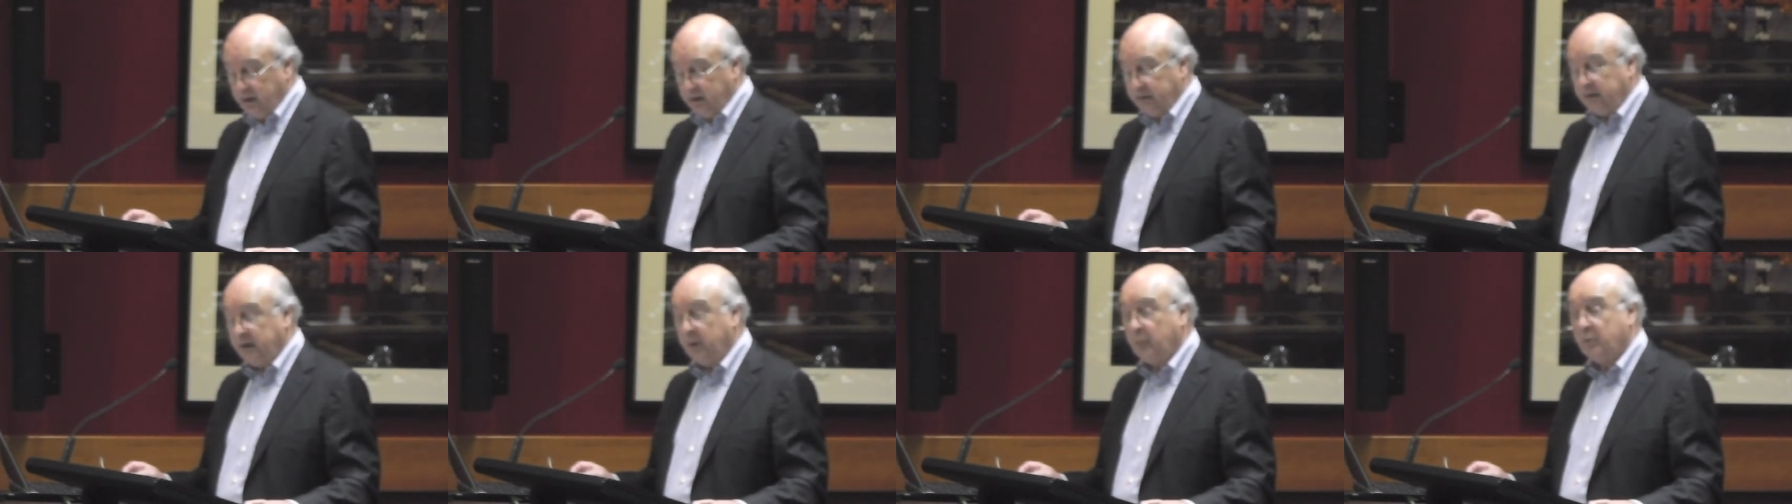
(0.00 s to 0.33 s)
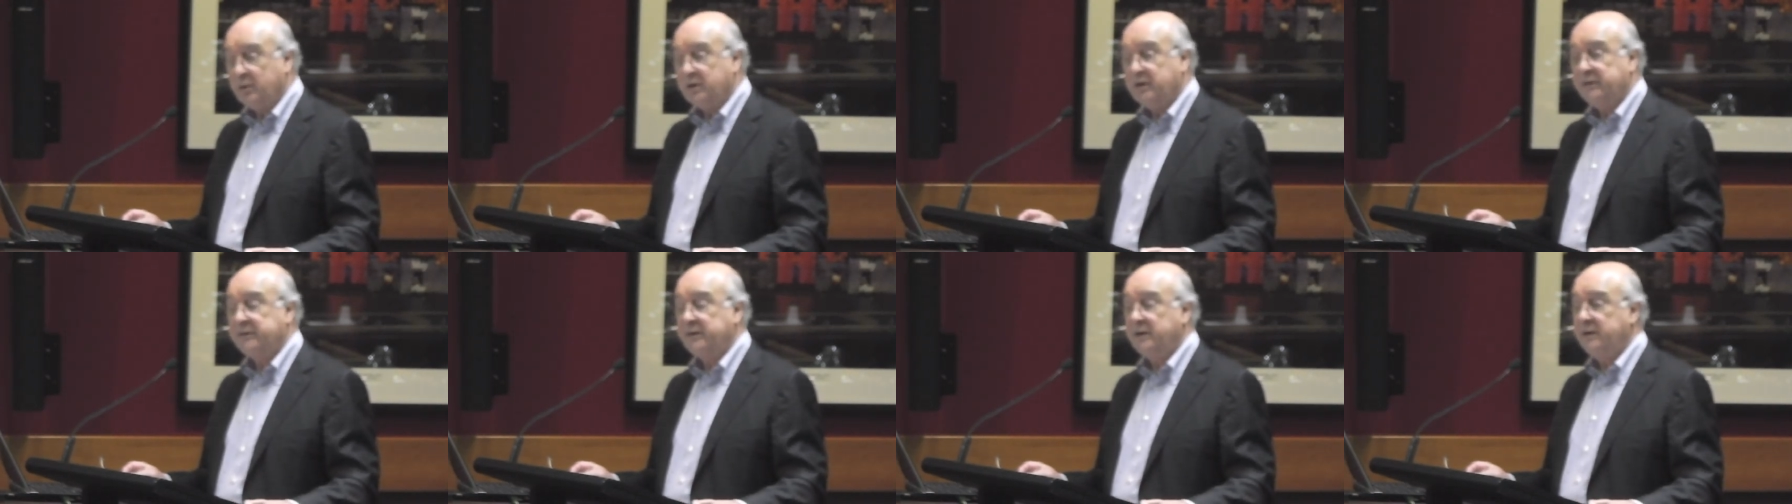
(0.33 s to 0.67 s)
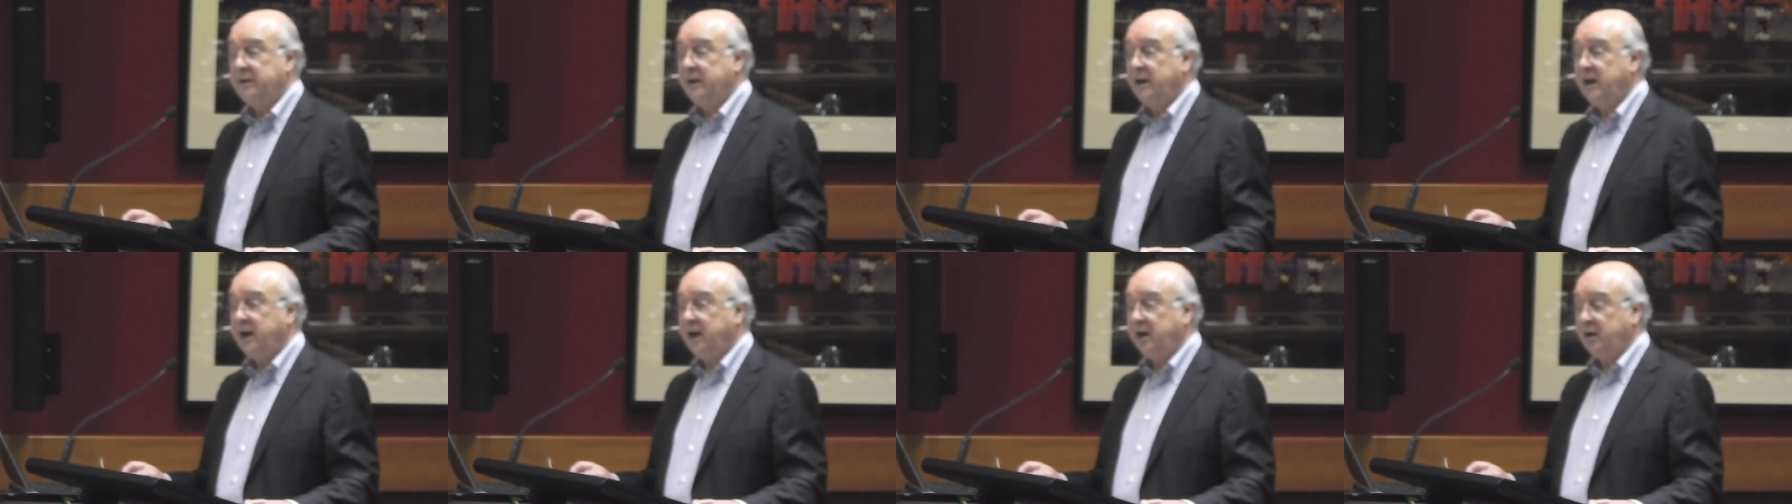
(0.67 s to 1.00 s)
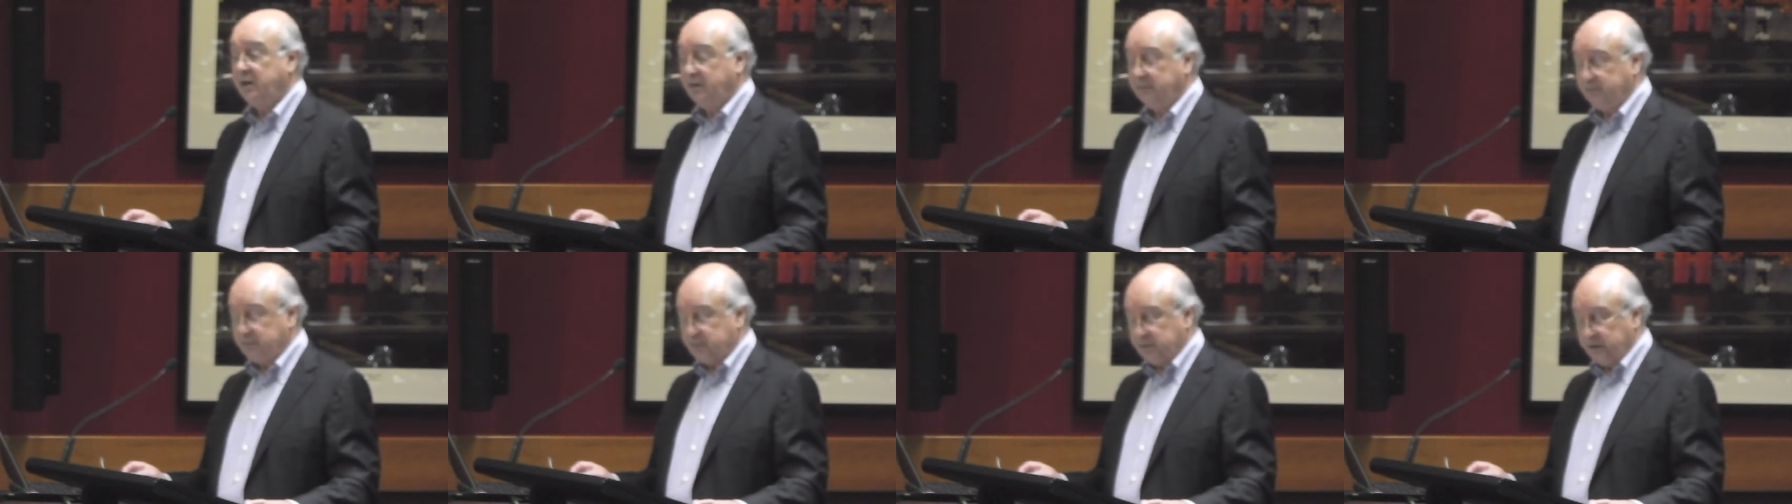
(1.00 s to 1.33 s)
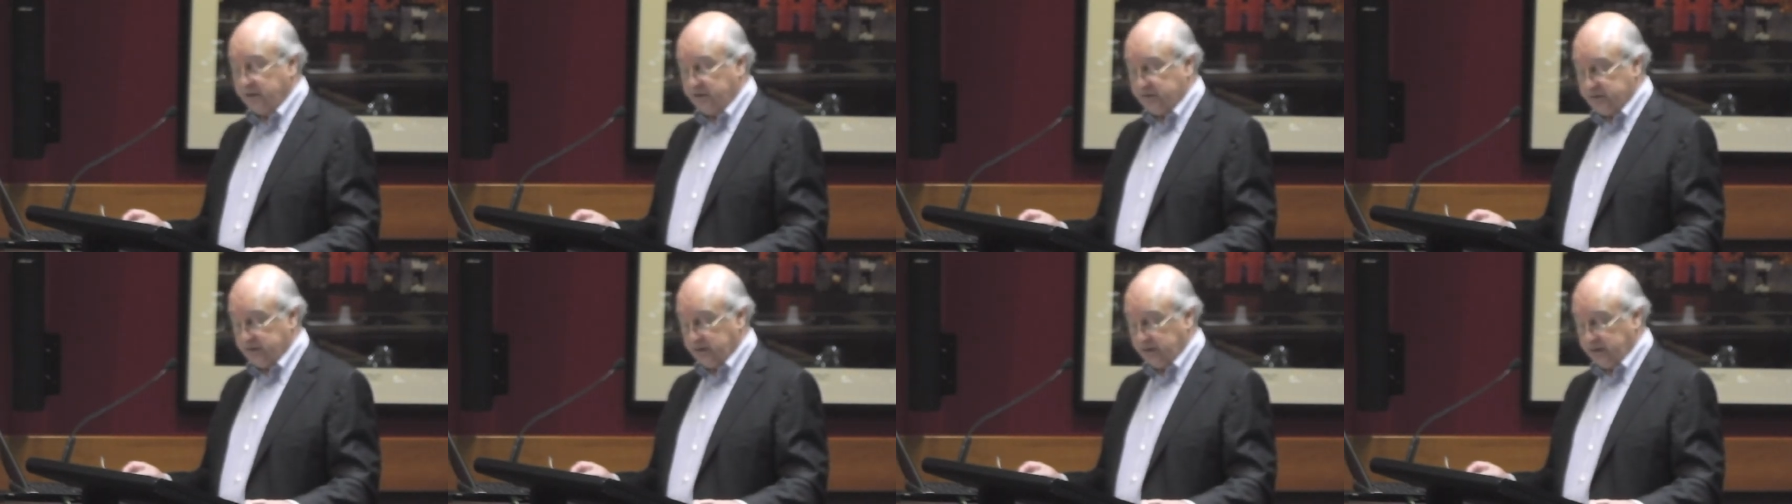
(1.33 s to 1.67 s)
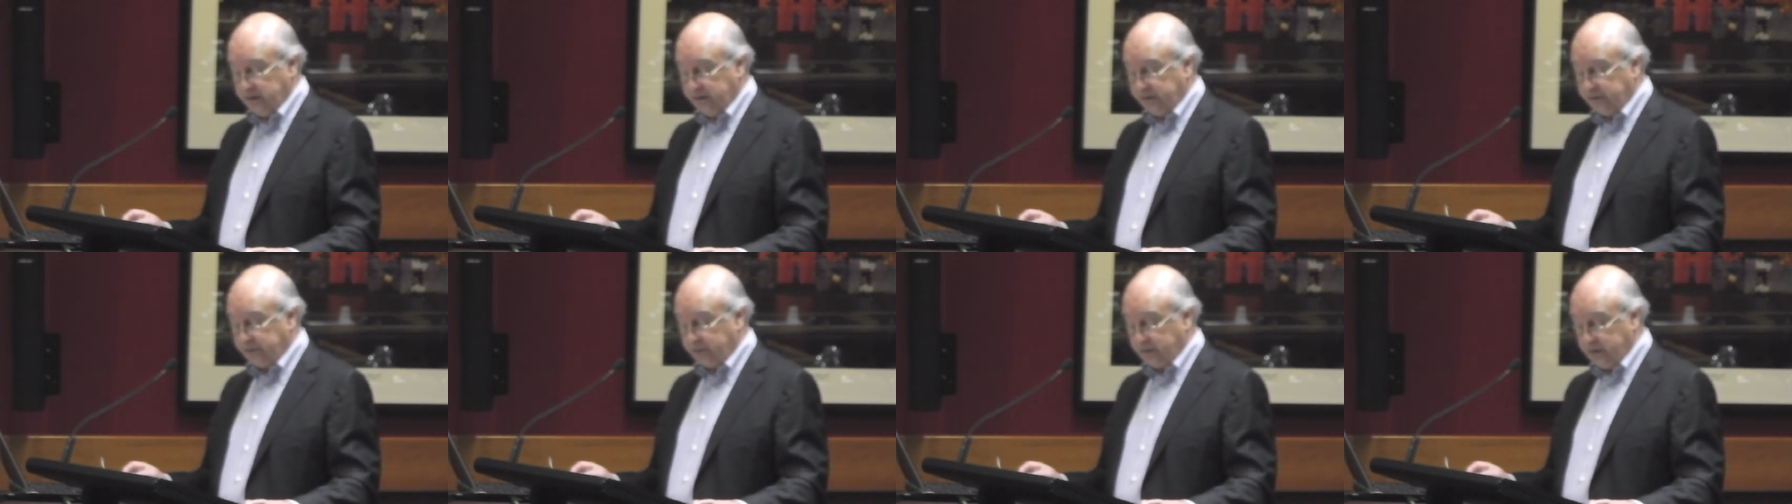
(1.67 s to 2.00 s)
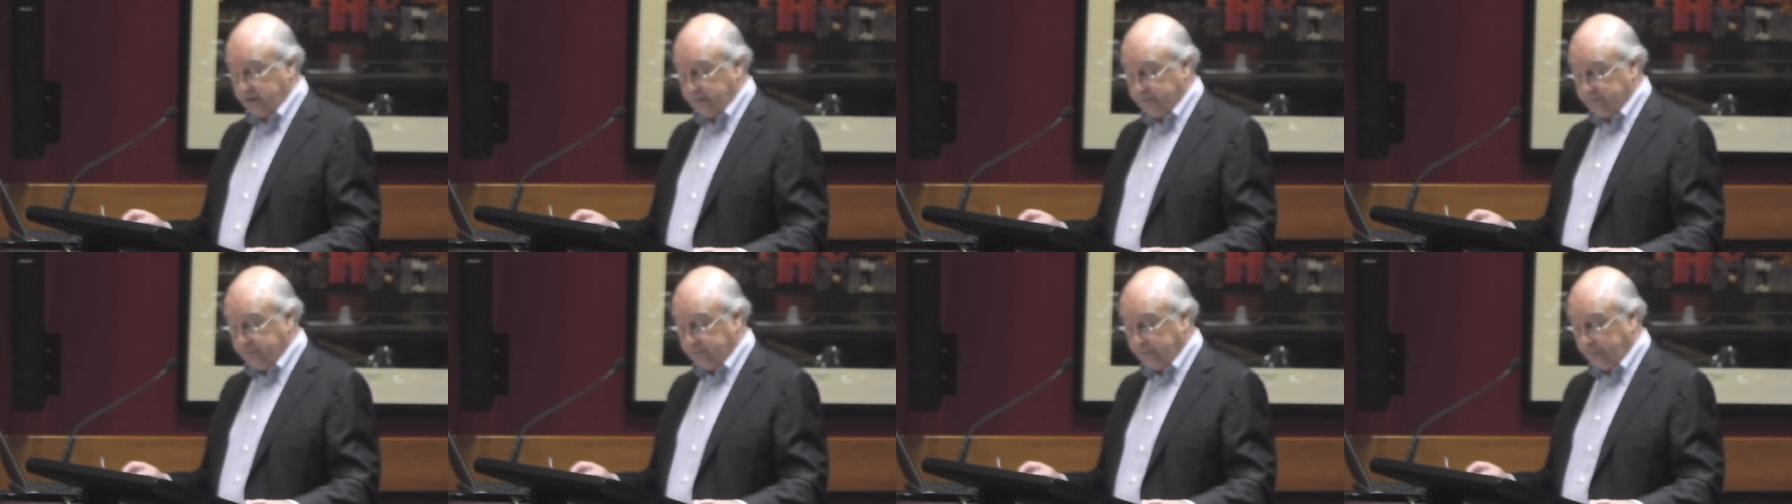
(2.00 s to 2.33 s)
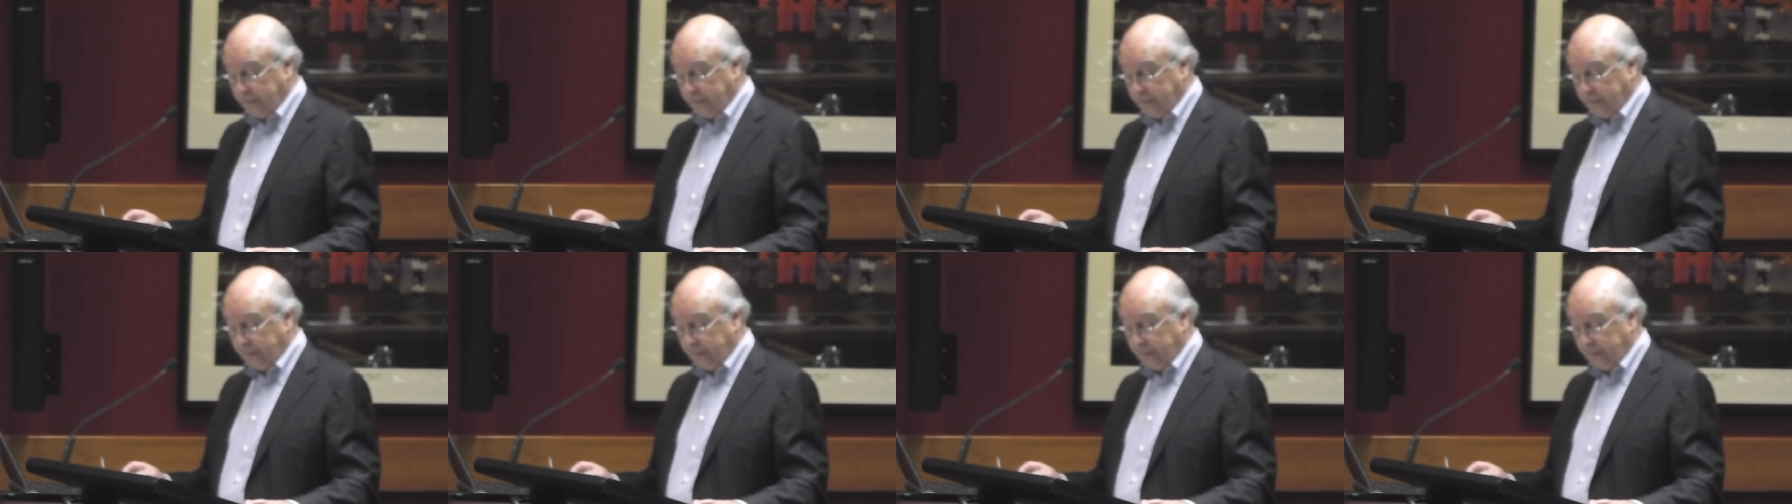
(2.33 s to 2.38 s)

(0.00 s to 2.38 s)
they want to see the end of traditional history.